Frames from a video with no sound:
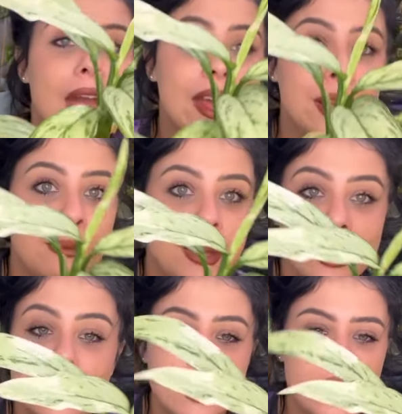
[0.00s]
and
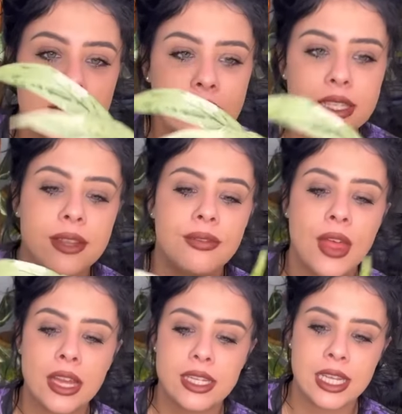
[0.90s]
immediately the next leaf
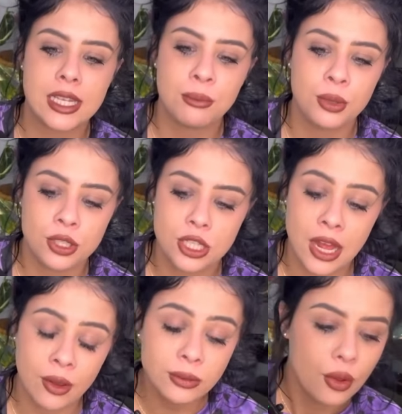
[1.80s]
that it pushed
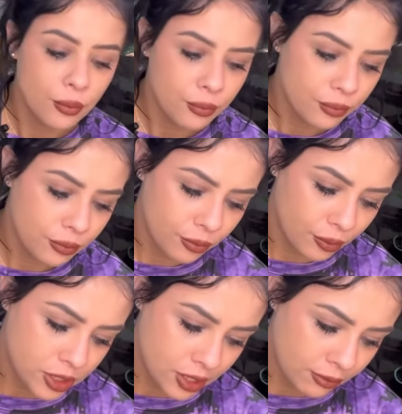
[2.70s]
out,
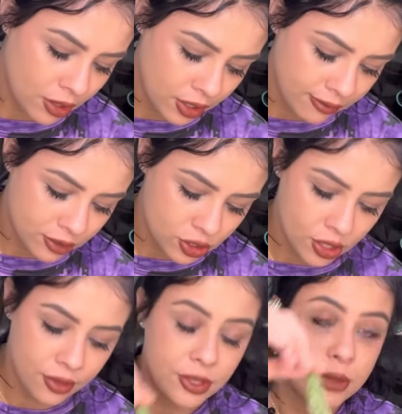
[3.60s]
which I'm not even
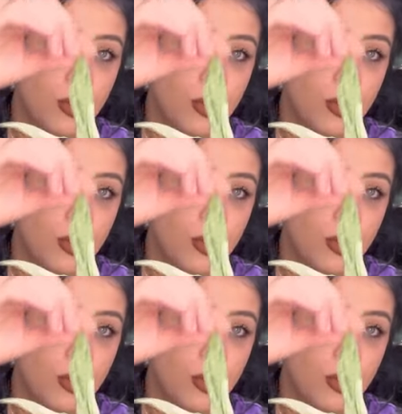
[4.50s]
sure at this